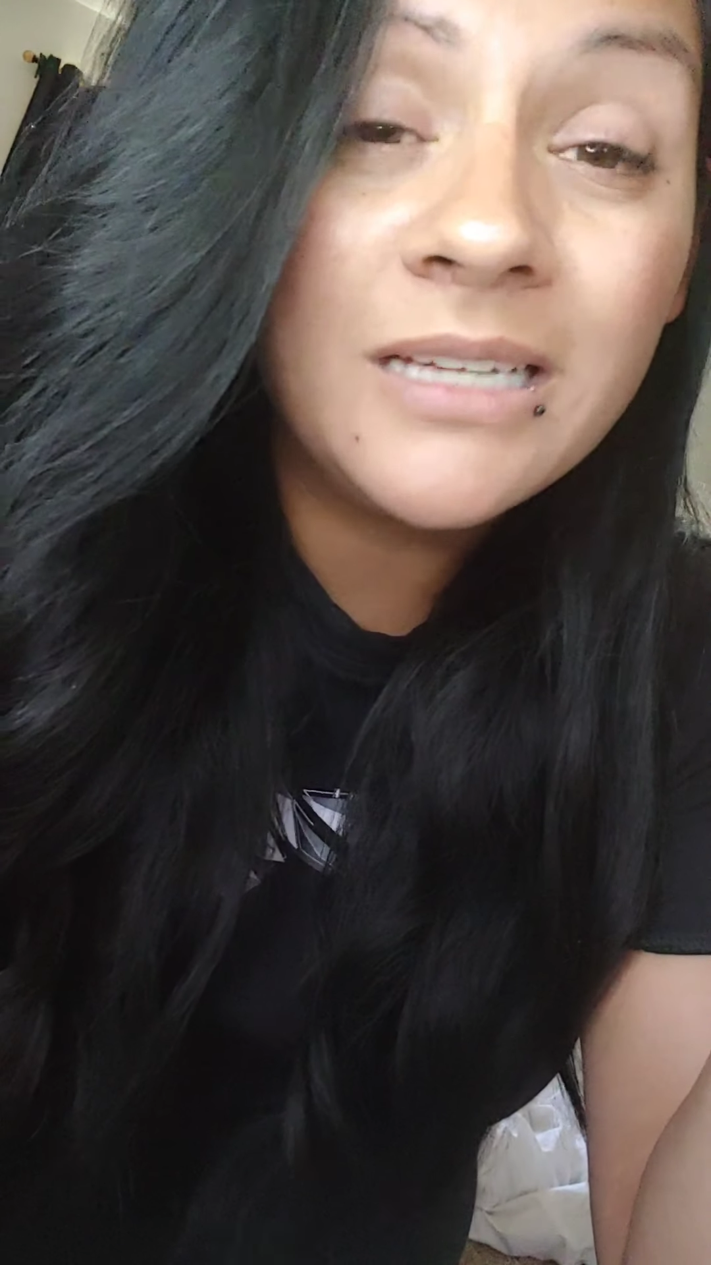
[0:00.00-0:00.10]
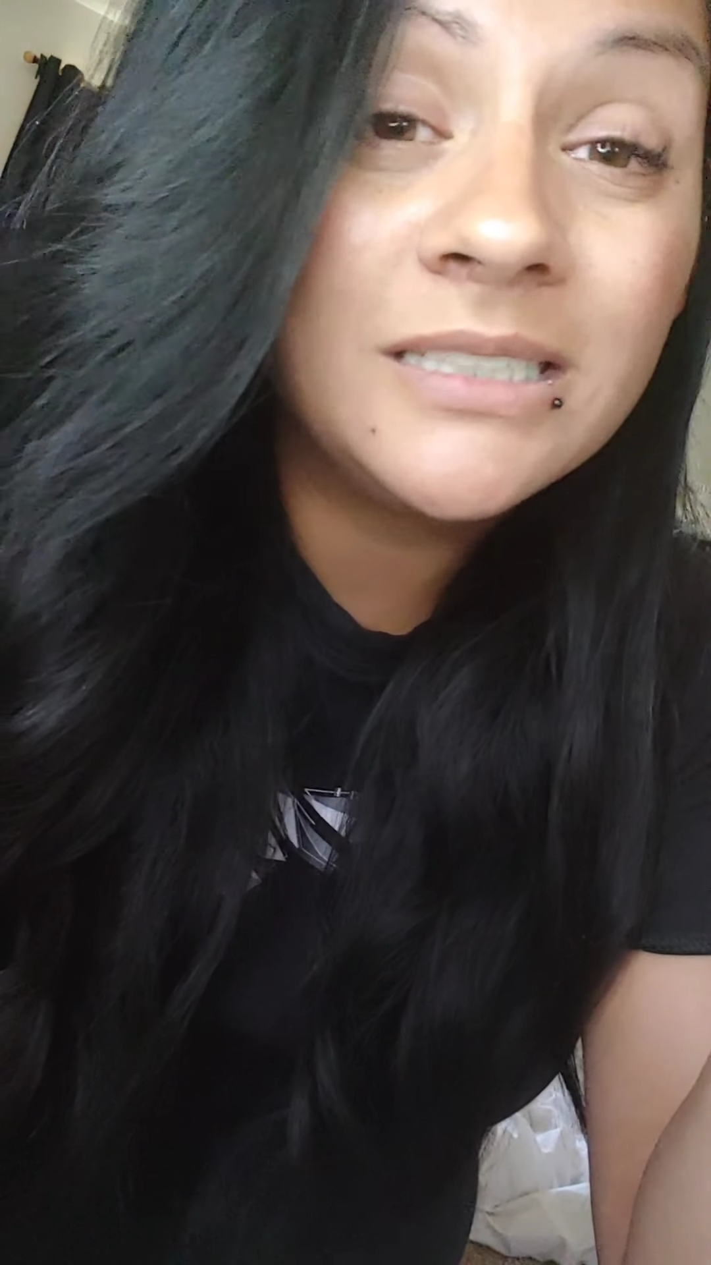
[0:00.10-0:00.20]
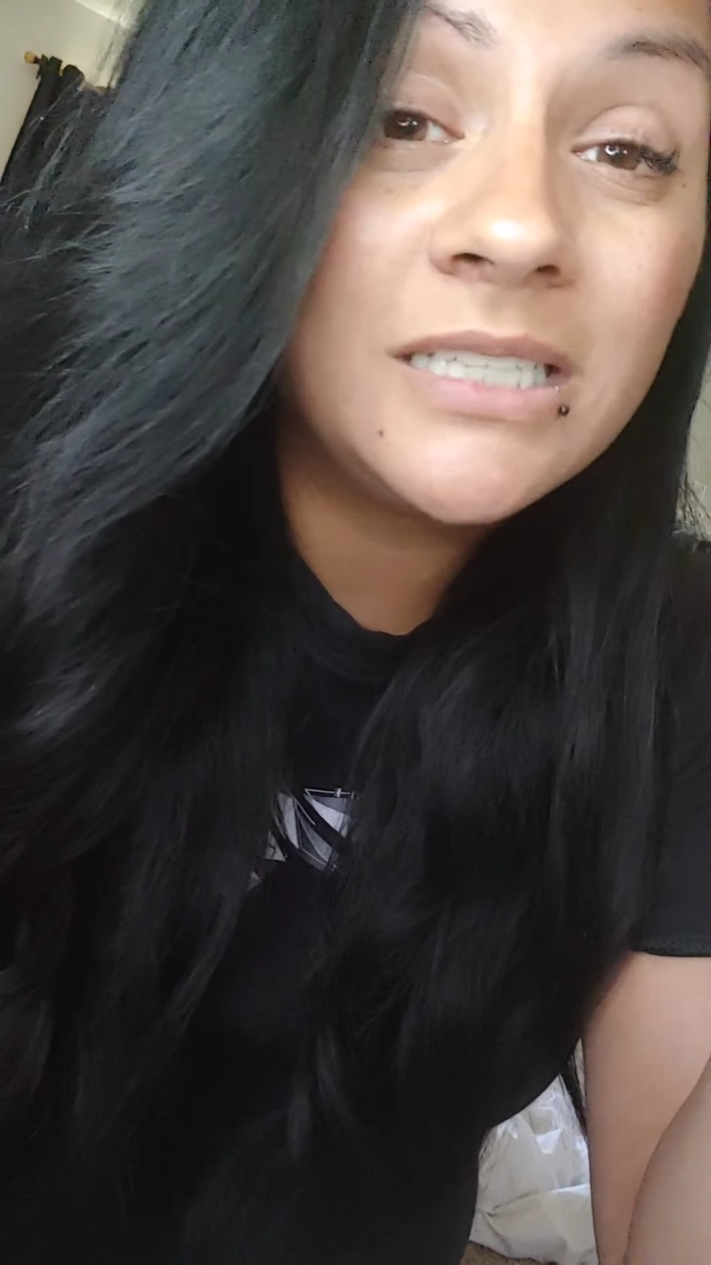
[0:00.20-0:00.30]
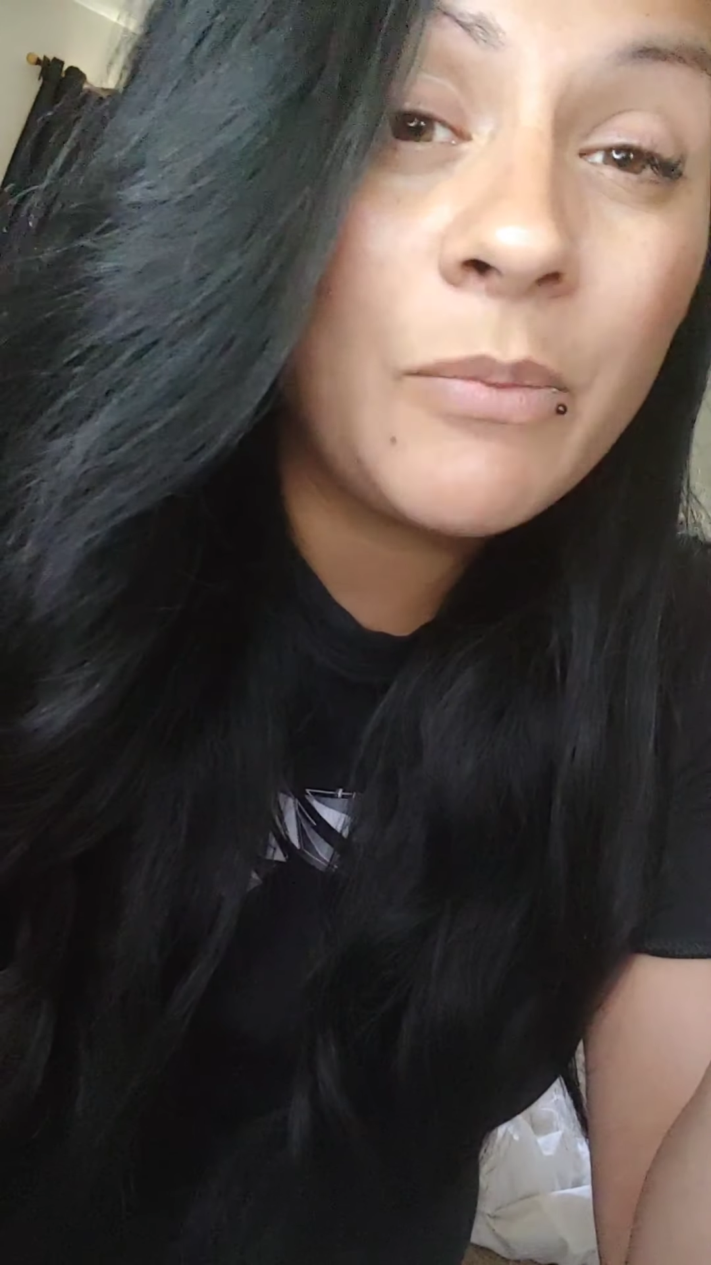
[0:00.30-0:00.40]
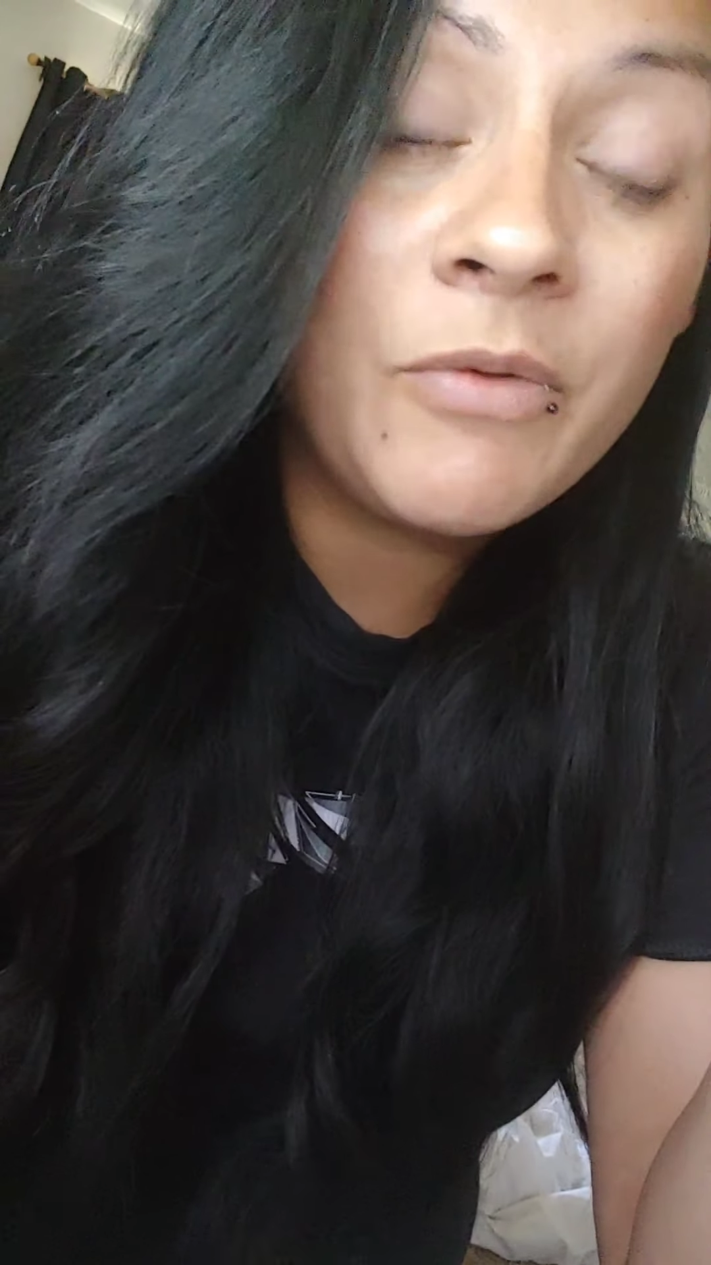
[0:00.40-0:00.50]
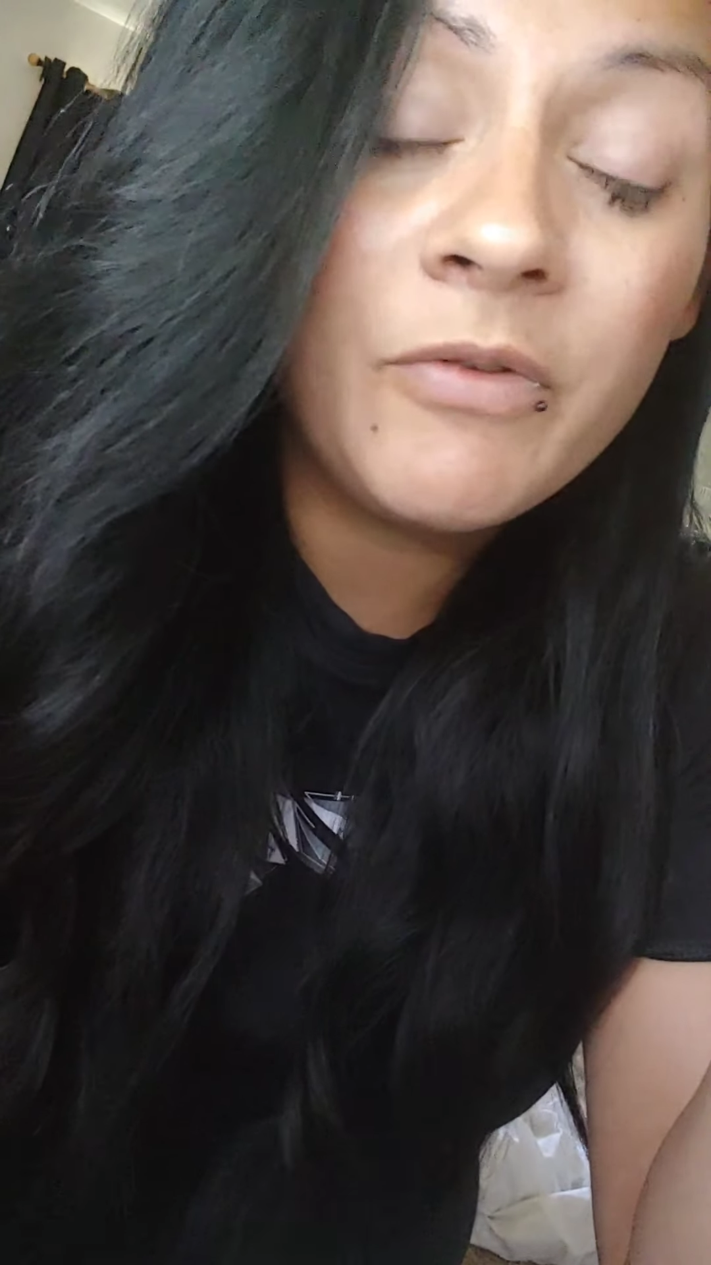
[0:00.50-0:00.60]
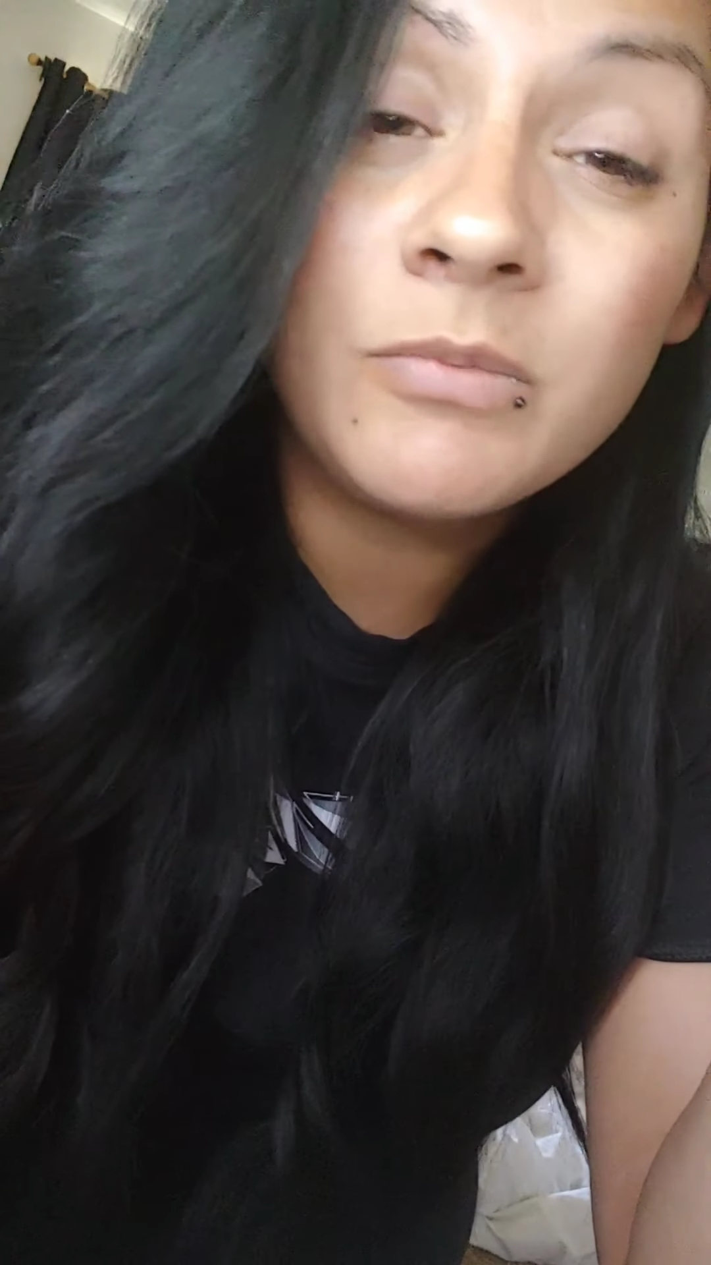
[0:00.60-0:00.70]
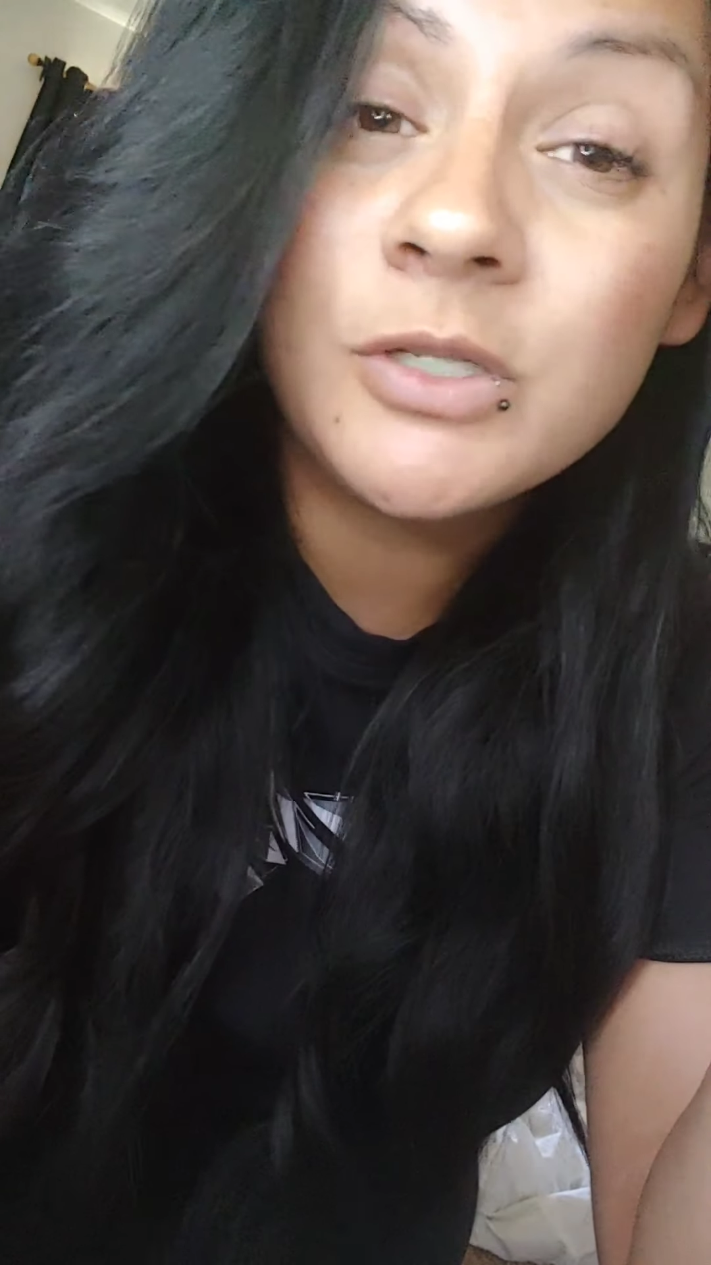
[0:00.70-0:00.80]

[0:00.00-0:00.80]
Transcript: Some of them